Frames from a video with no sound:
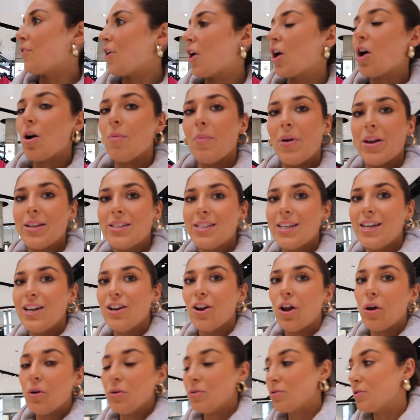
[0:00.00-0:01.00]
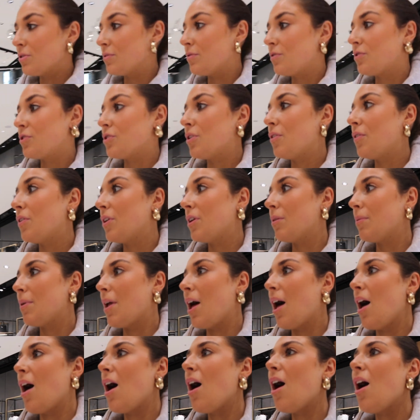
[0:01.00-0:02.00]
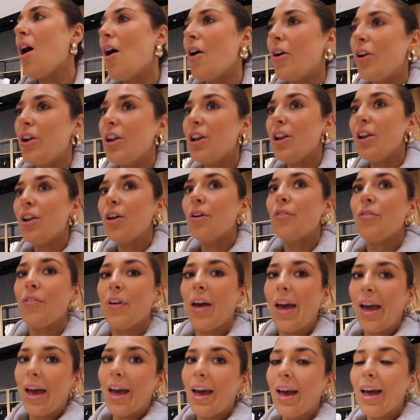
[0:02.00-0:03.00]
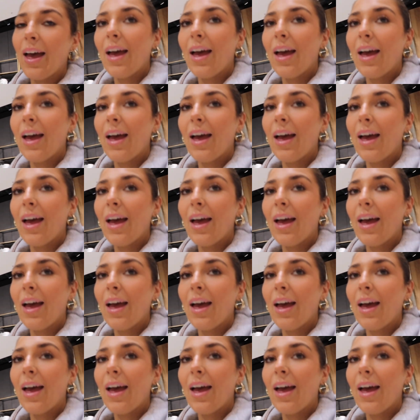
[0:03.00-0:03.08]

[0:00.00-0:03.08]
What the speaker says: I come, I see loads of stuff, so I'm like, oh, I love it.